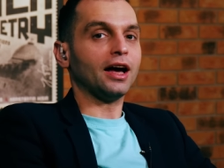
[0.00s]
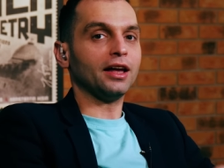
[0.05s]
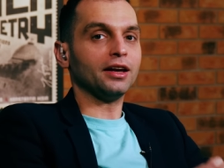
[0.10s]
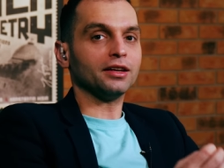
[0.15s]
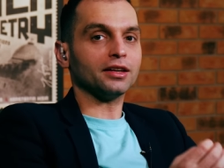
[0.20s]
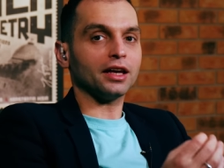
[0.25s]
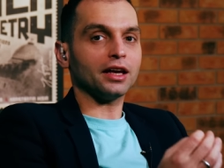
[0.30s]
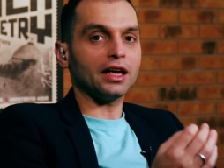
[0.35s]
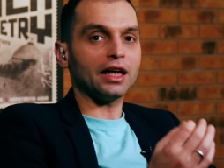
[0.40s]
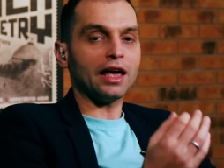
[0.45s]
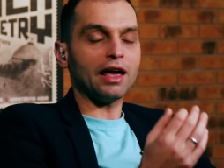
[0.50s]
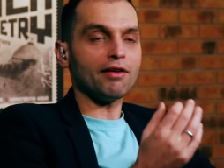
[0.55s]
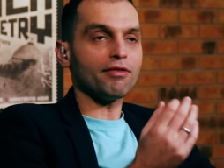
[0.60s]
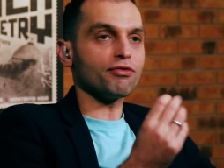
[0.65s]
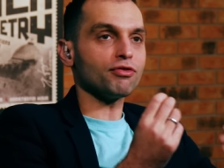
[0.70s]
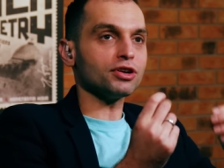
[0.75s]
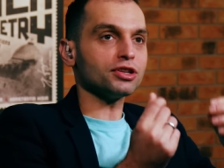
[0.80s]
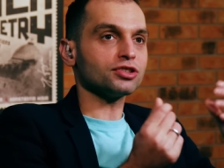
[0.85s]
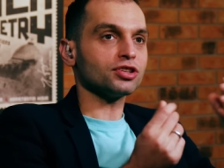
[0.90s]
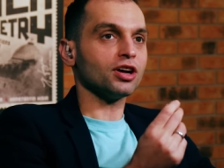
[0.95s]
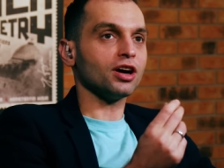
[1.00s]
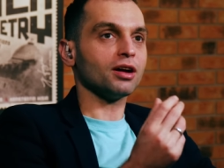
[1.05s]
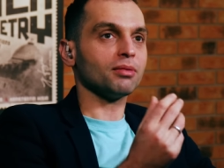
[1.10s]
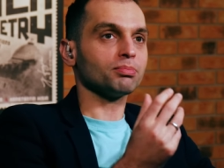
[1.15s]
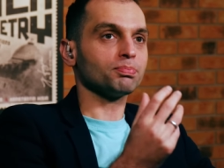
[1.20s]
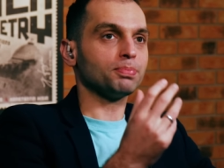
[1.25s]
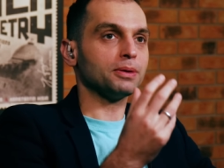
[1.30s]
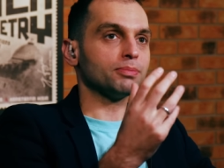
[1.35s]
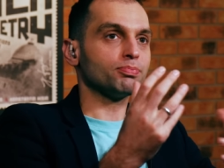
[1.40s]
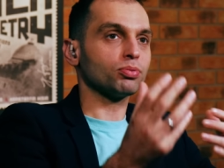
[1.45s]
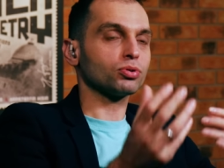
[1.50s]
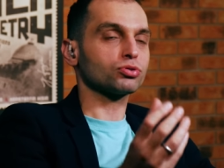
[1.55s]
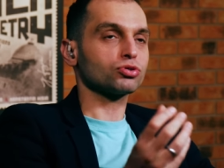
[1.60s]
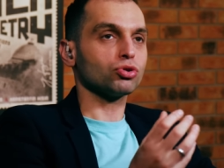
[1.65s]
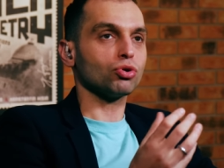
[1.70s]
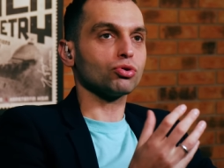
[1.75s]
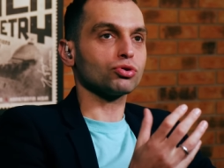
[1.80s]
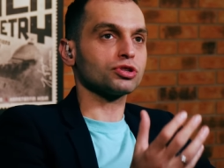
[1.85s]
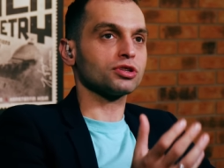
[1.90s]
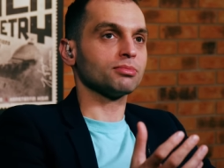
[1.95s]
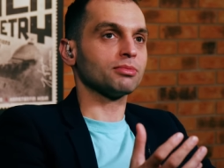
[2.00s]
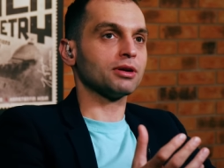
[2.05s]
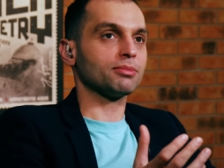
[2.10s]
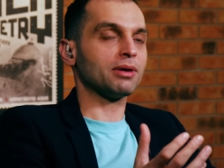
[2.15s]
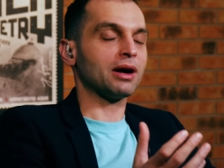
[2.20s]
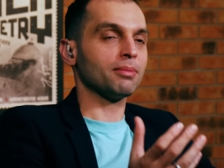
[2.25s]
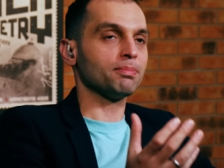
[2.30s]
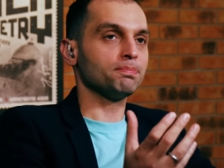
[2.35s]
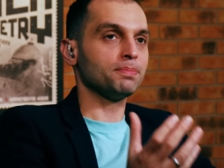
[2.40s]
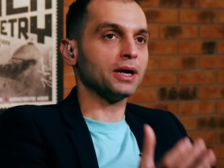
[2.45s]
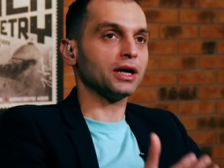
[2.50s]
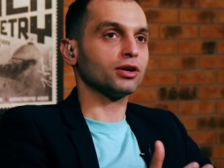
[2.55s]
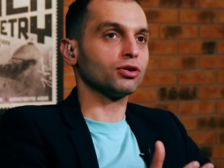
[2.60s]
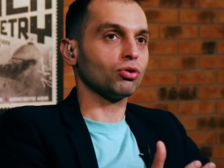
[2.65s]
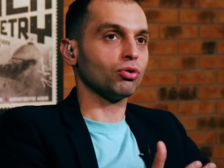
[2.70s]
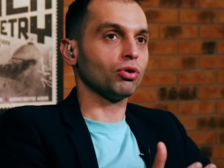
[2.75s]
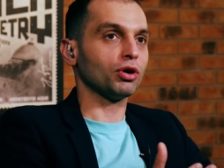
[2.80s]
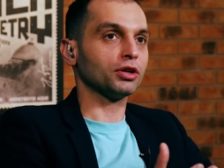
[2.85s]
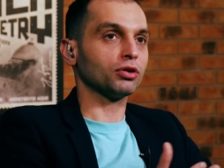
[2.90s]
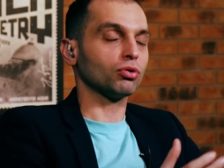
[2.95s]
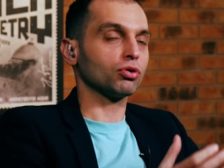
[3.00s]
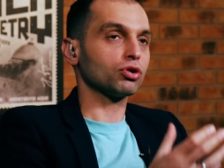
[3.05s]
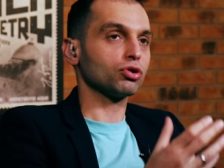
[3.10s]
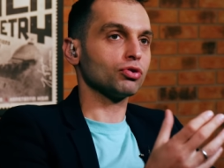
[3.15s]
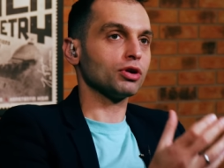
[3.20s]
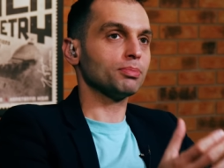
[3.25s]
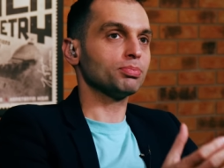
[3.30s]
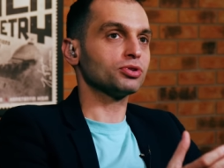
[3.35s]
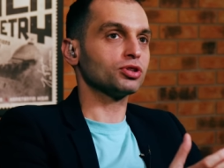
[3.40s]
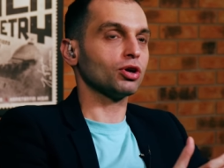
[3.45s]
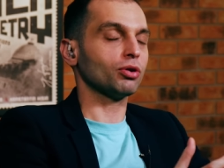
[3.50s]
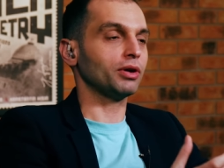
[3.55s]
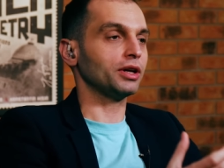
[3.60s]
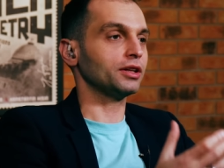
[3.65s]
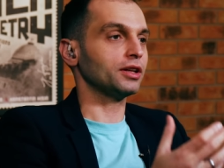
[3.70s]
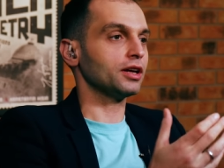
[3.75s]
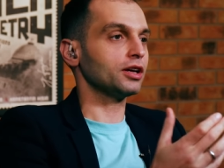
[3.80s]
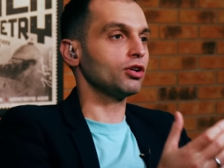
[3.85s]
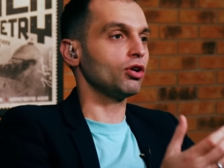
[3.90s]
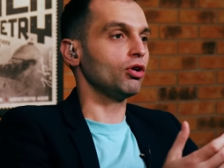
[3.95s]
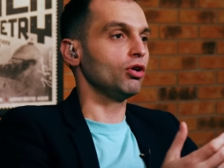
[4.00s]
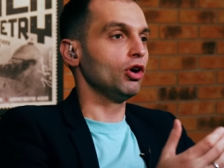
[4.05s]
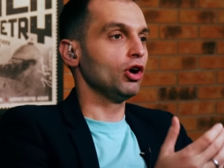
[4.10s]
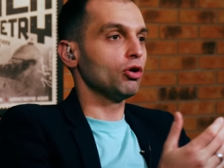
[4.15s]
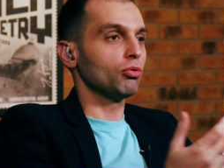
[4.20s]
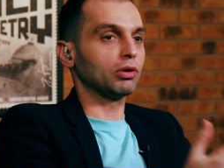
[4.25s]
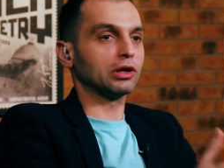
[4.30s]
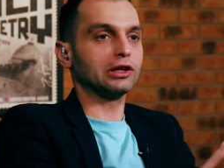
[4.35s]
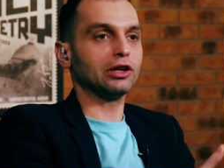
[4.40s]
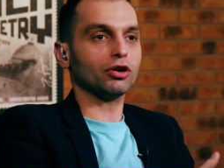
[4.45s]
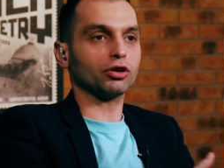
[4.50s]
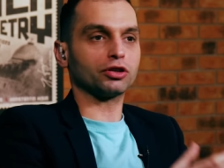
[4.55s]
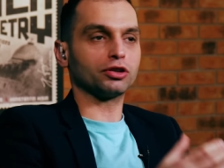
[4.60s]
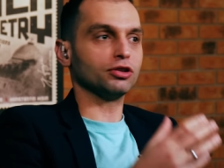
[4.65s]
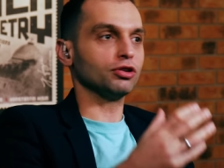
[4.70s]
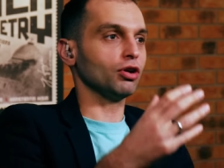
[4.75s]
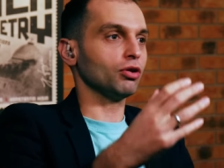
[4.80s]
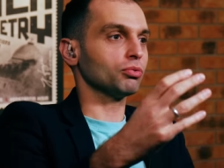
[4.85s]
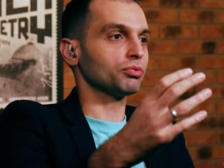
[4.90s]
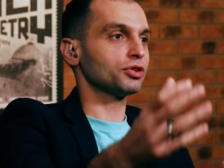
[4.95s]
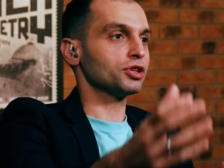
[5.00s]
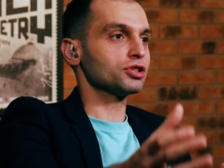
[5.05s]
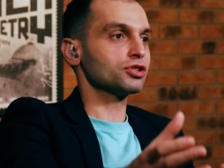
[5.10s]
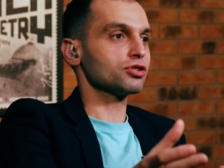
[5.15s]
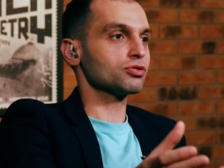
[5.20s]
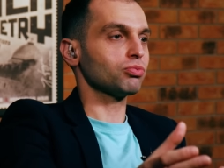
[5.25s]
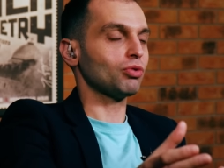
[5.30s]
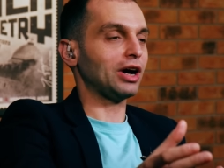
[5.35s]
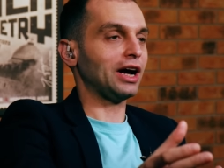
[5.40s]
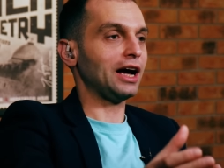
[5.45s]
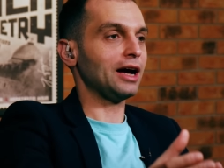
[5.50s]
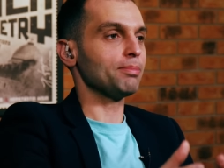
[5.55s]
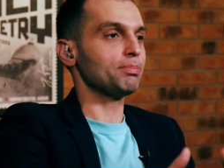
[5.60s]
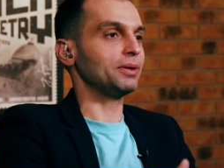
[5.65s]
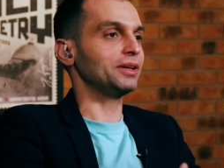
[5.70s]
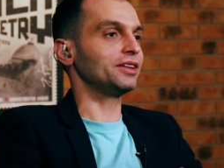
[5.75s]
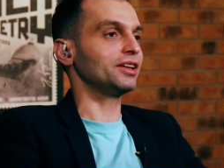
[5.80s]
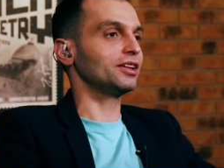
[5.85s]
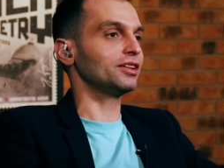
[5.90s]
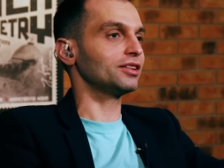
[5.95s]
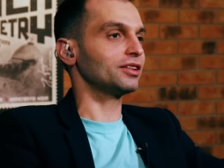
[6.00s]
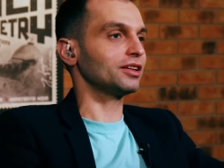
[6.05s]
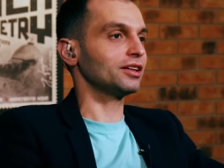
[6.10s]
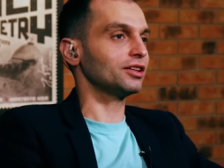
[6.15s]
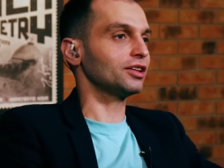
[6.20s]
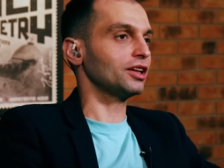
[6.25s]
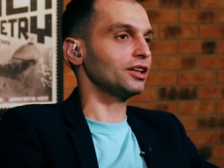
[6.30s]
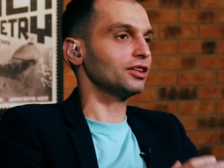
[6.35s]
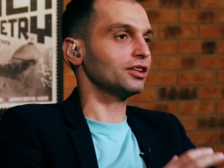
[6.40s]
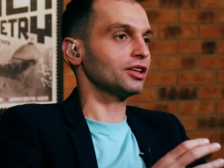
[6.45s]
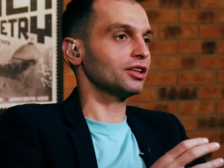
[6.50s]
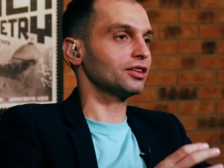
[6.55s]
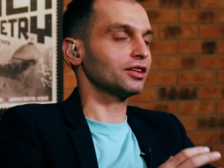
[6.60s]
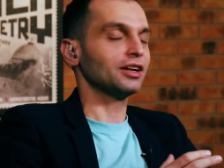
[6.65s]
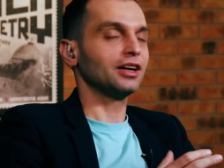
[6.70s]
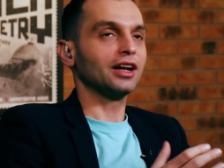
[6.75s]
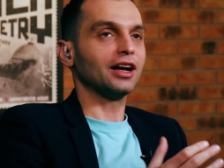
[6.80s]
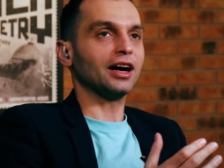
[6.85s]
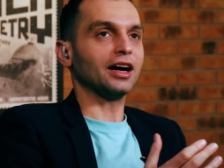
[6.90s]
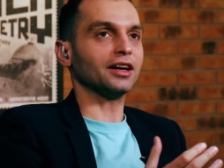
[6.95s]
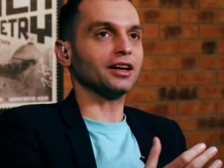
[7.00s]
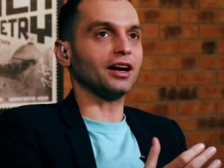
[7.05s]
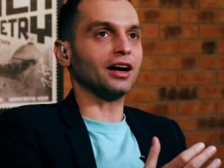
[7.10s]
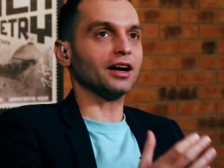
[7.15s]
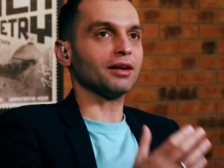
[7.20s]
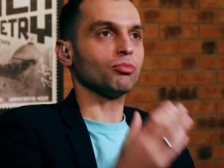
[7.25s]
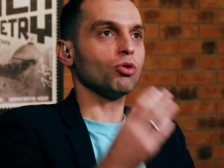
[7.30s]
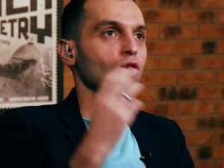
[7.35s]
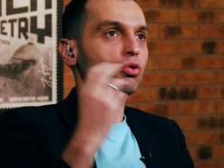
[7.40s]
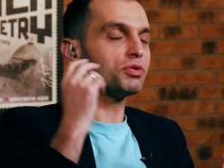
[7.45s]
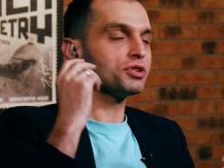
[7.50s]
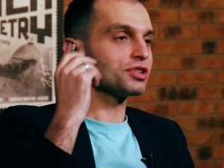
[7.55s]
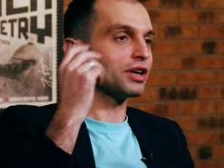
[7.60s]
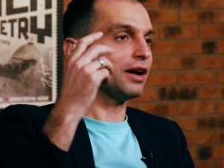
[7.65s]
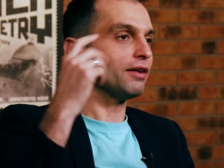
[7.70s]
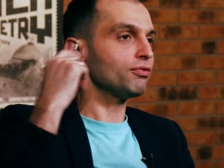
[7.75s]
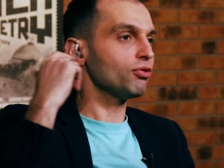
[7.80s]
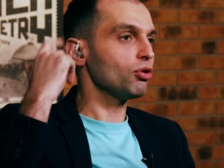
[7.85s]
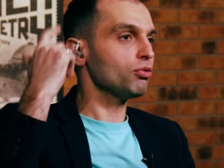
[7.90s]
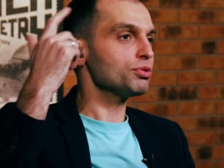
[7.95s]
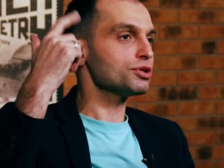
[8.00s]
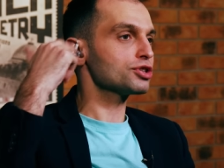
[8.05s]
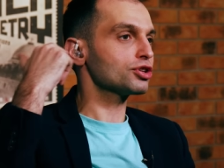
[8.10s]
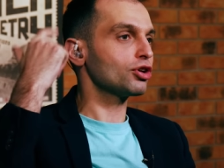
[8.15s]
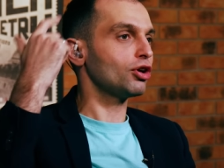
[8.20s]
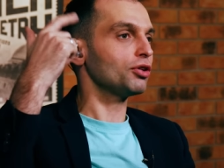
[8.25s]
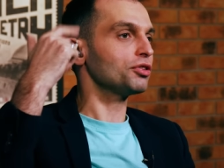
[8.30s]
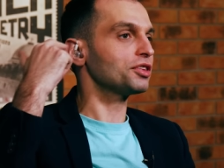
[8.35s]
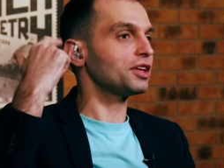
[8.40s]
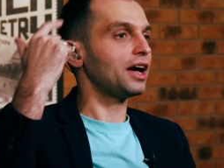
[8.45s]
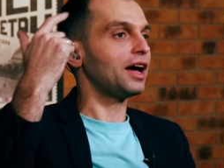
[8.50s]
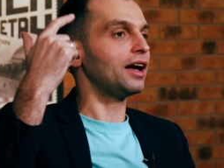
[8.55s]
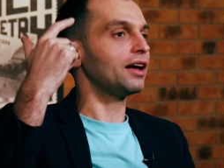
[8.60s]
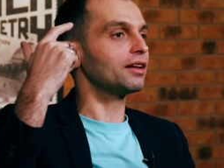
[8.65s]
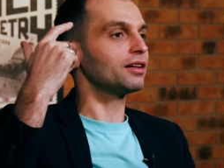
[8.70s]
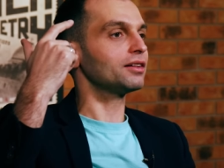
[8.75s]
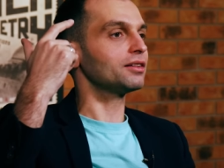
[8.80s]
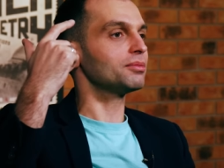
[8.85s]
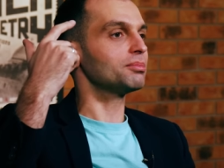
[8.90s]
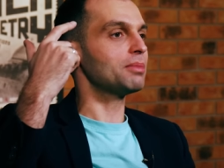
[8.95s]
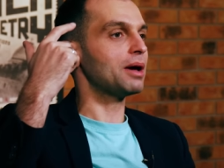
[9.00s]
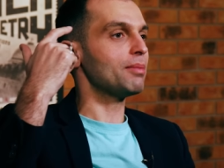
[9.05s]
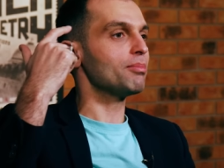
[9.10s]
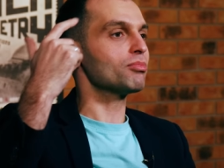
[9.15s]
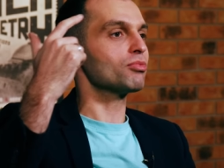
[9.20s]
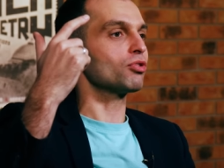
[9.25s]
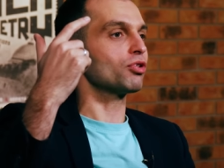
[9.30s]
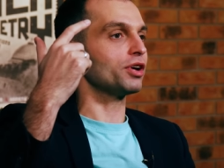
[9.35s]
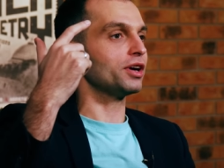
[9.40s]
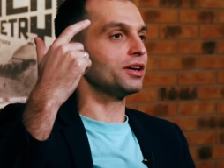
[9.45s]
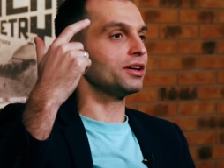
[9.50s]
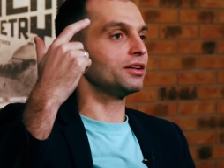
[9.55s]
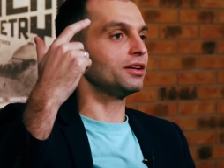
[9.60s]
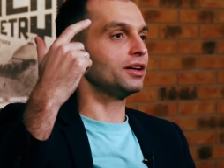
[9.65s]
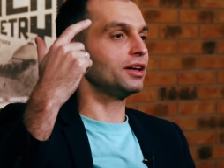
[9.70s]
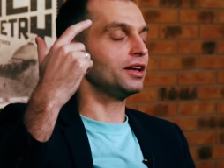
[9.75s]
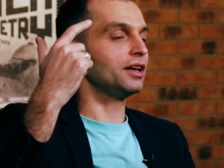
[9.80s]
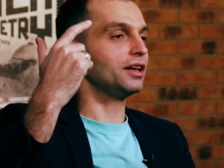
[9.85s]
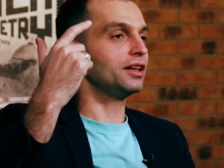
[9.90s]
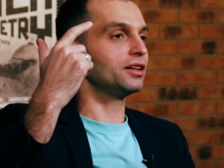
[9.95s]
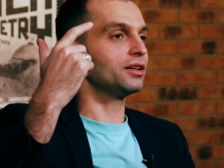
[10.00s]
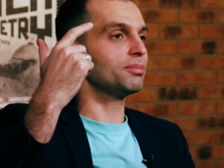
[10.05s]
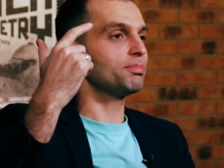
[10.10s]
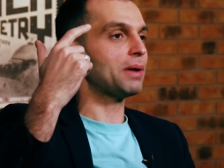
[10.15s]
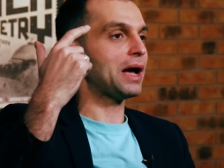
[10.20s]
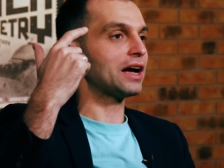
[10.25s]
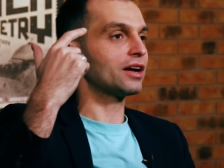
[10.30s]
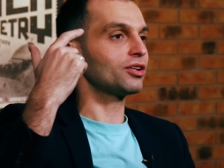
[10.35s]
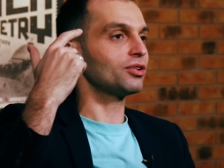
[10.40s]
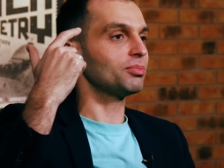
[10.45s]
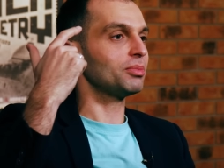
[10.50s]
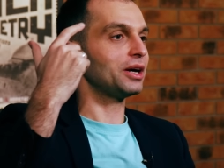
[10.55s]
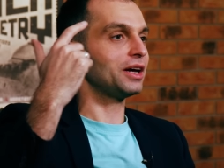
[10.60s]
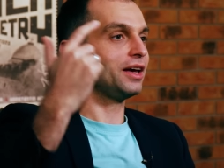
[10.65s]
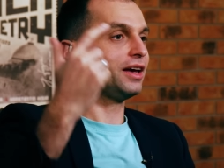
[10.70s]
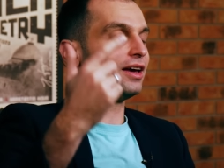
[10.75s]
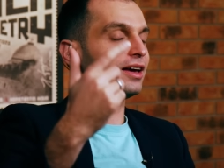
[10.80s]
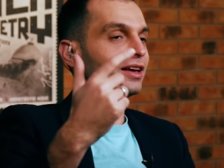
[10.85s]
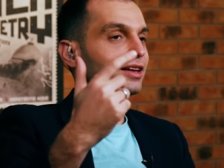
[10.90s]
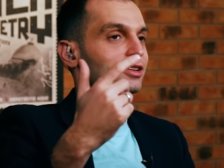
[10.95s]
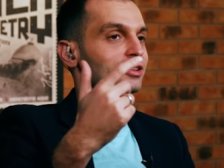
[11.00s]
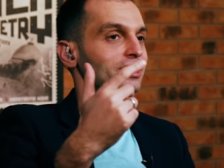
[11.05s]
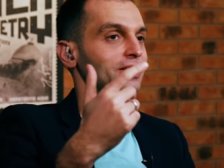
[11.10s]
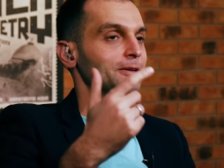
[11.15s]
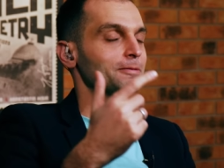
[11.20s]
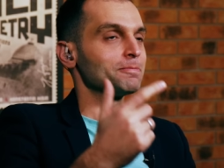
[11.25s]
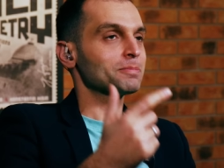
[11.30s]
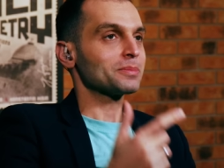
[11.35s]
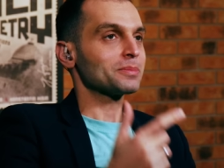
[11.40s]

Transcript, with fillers: And every time people talk to me about Bitcoin or crypto and they go, well, look, you know, this is what happened. And, and then, the, and I'm always, I've always got that memory in the back of my head.